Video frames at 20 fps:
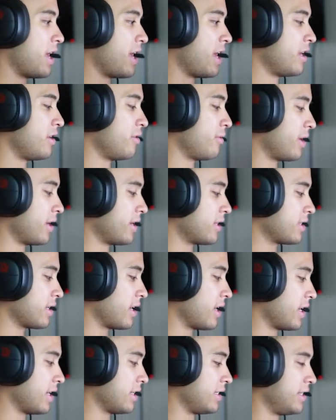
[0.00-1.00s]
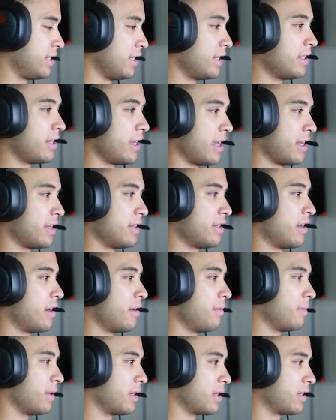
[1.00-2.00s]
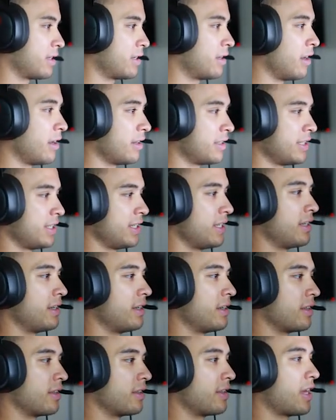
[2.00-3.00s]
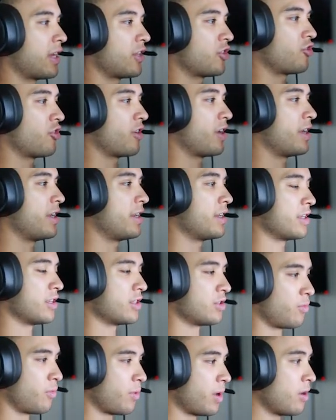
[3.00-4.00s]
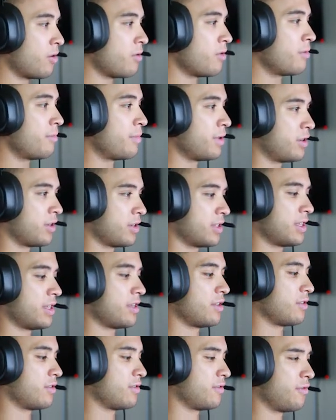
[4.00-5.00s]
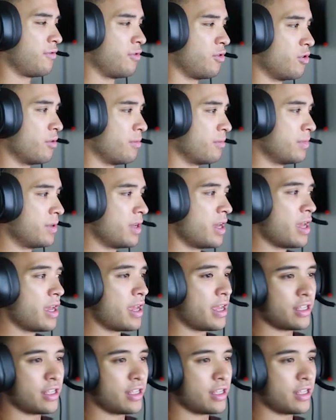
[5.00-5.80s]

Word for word: Anyways, I did end up cutting that trade as well because it formed,